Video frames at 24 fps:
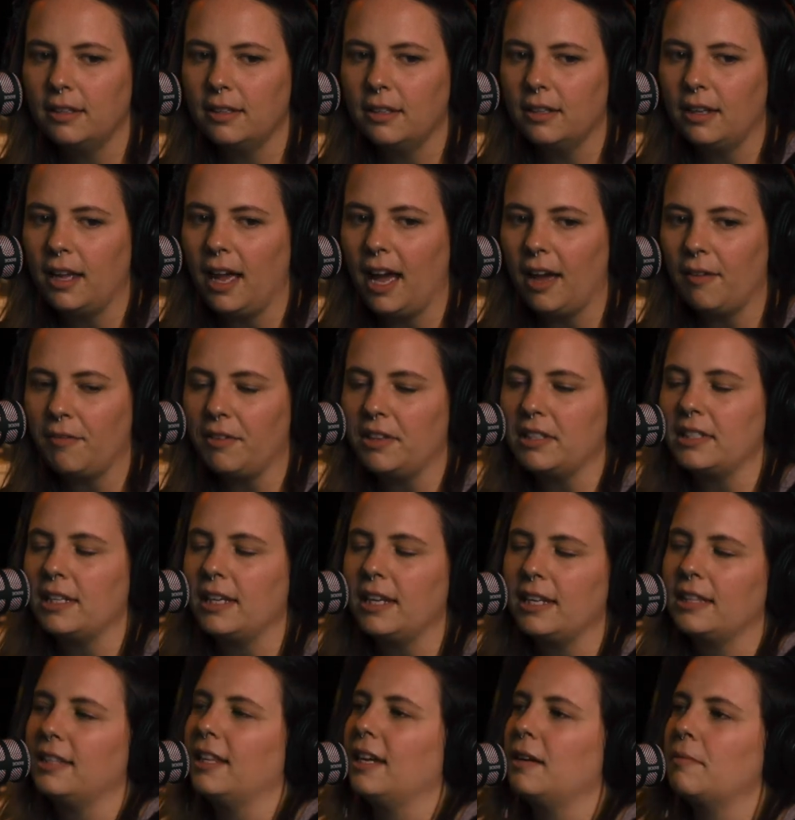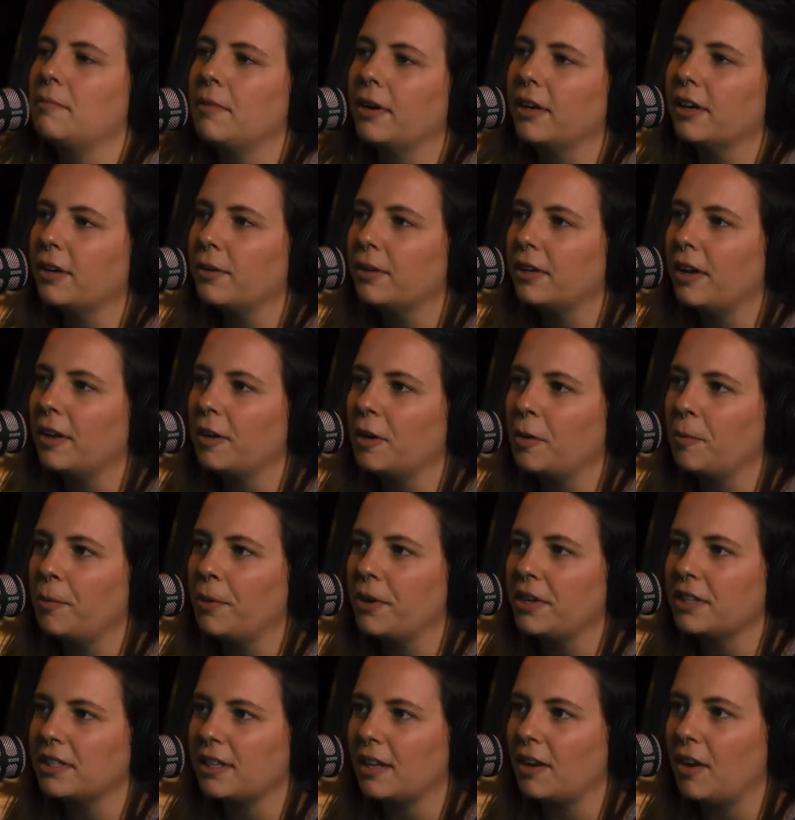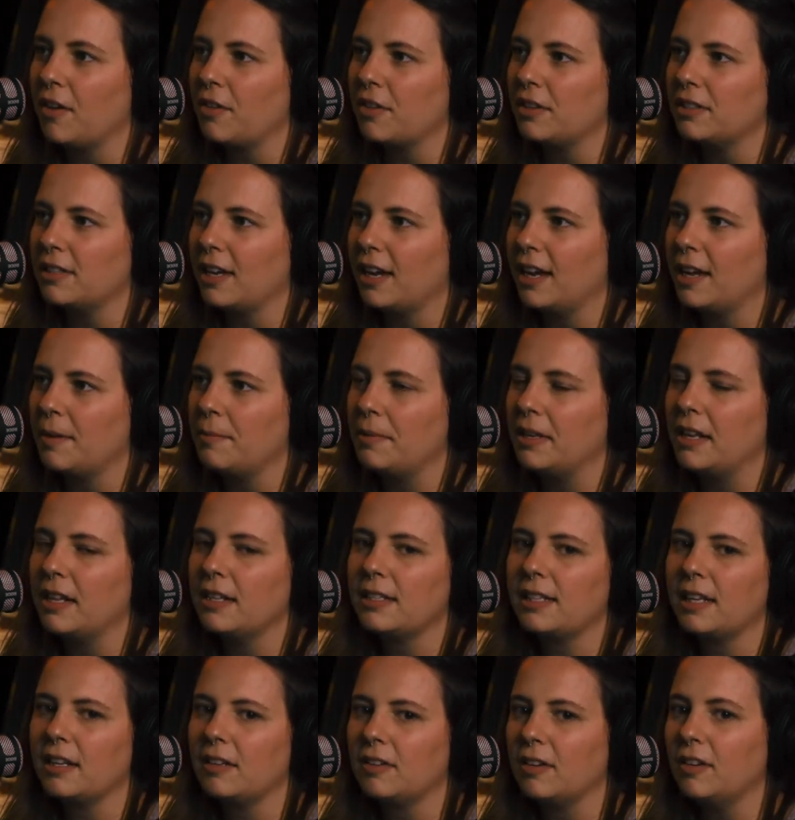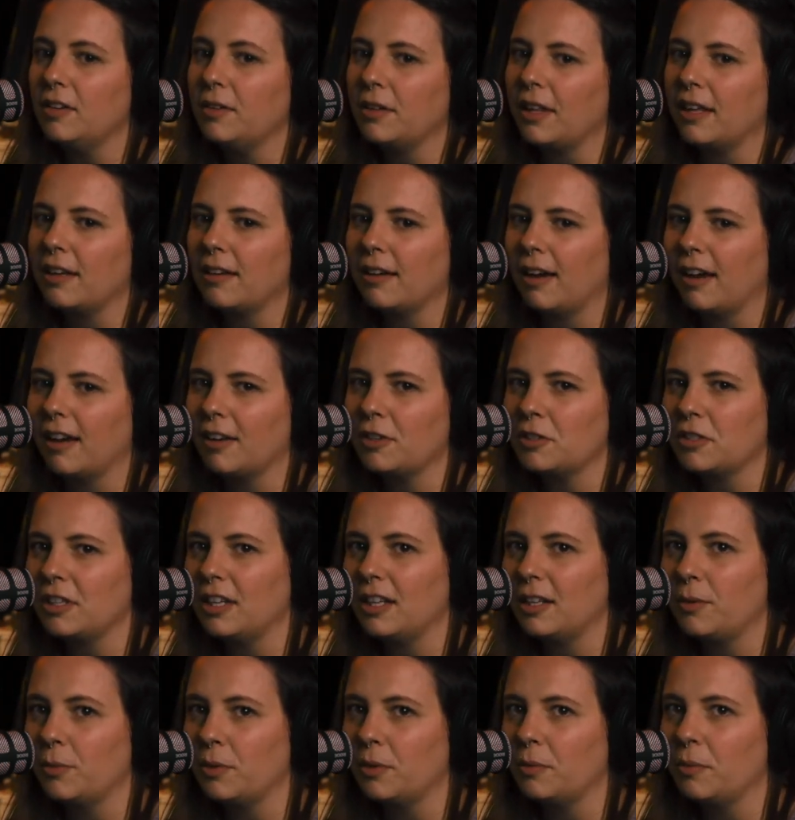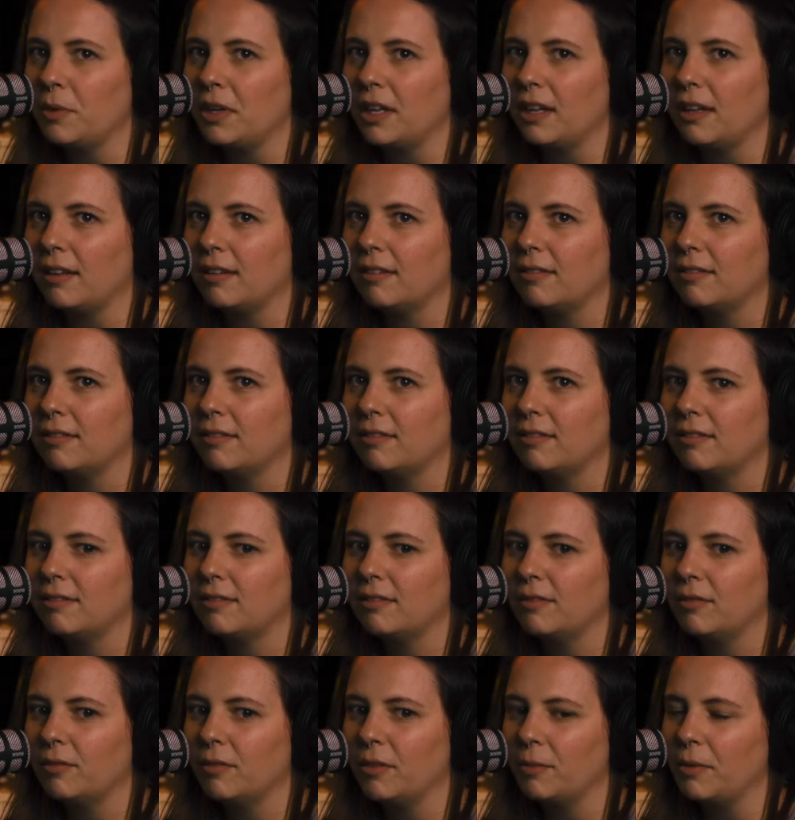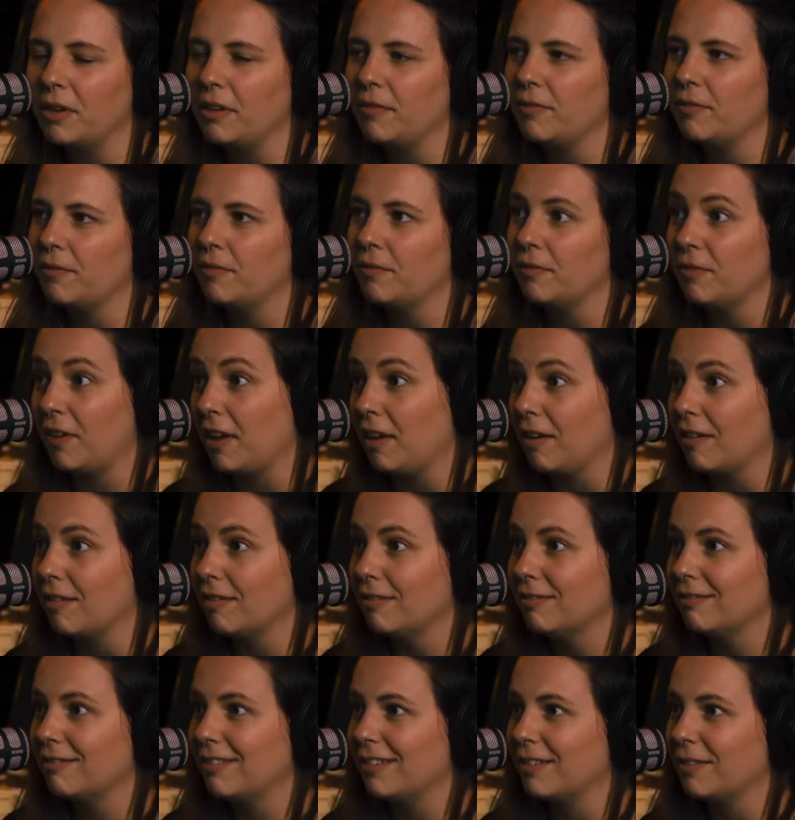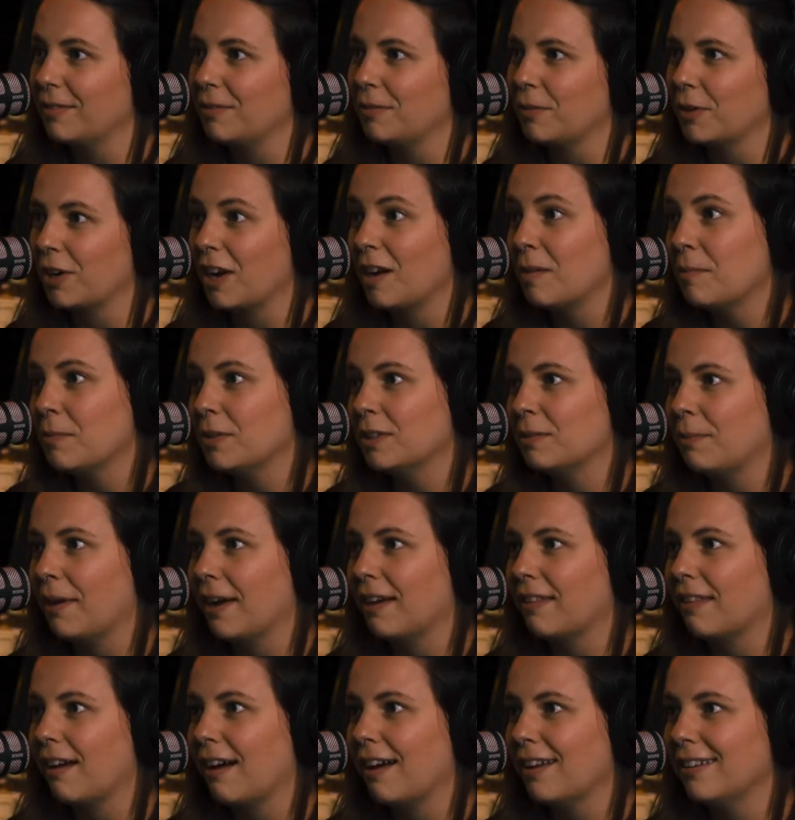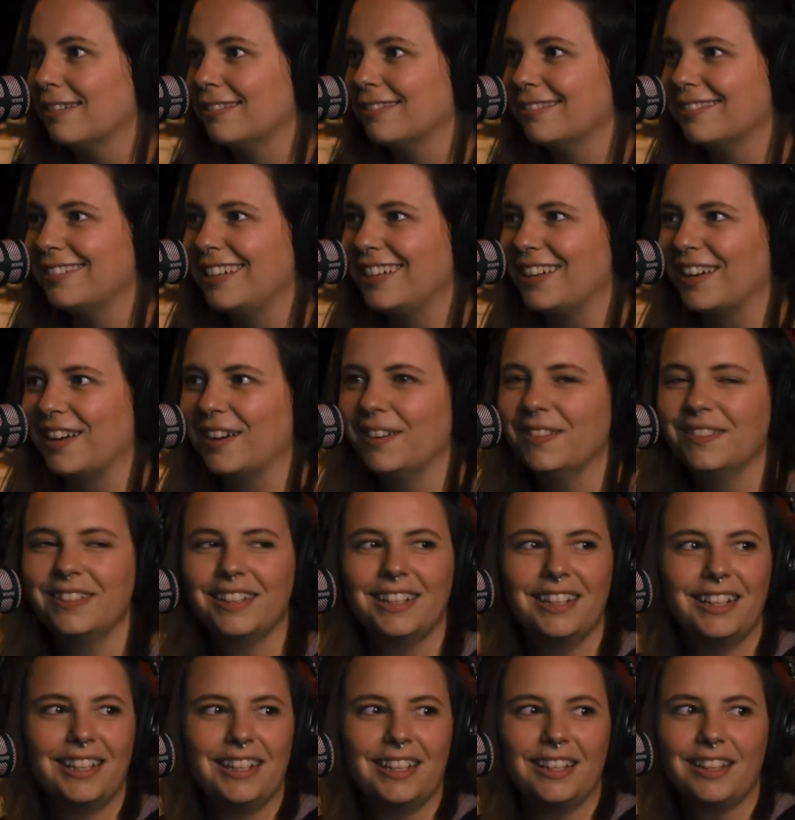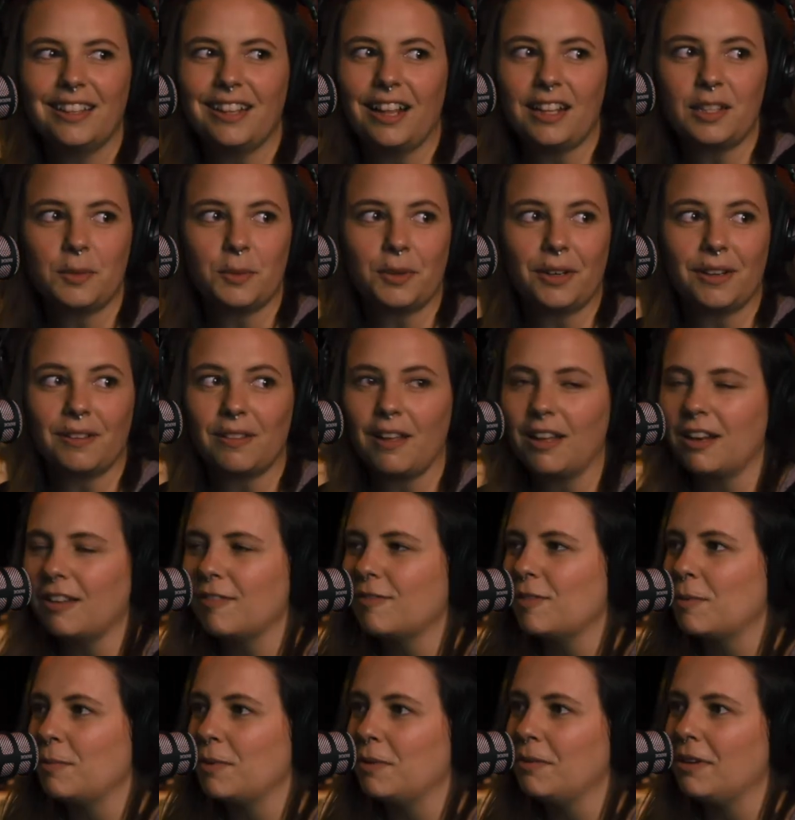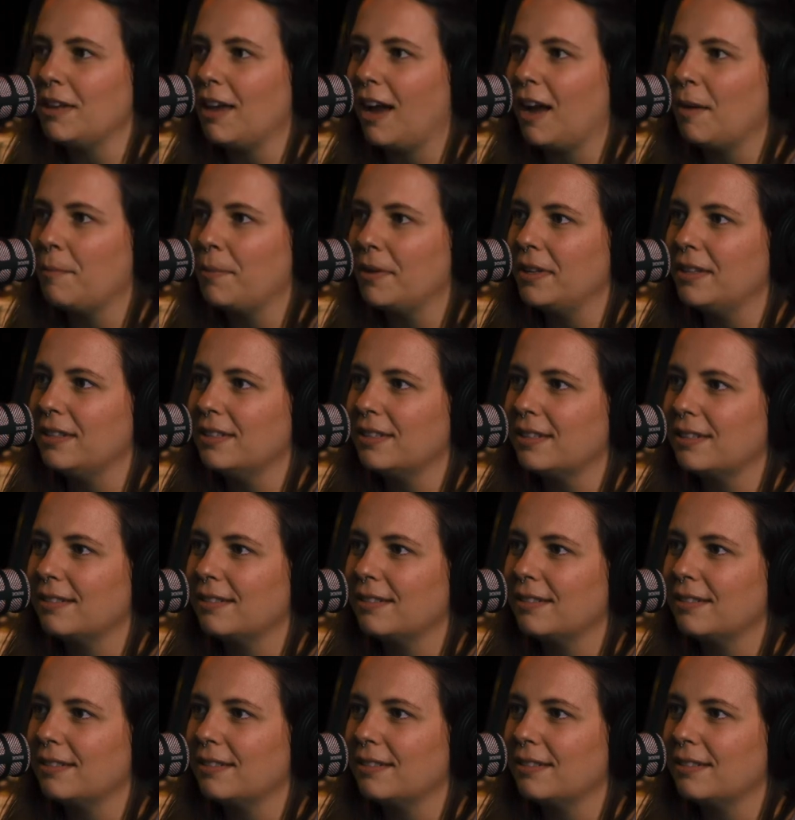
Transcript: having to hit that mark 100% all the time. And it's like, no, like actually when we fail and we're humbled by that, you know, that's where a lot of the beauty happens.